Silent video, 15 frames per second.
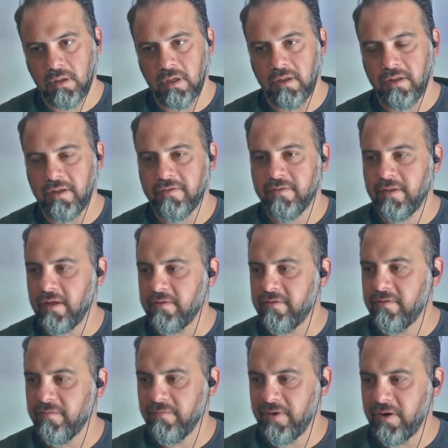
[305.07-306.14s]
Yeah, that
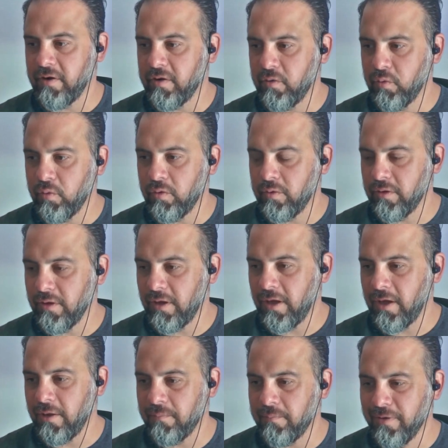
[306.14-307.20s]
that's very cool.
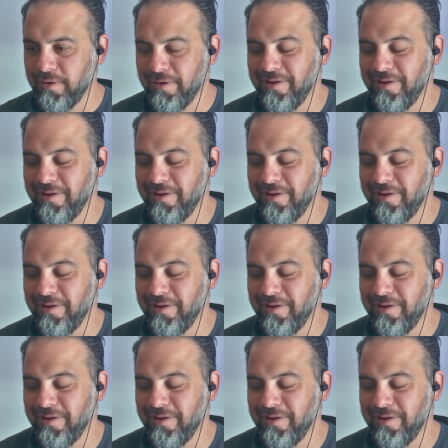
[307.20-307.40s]
Um,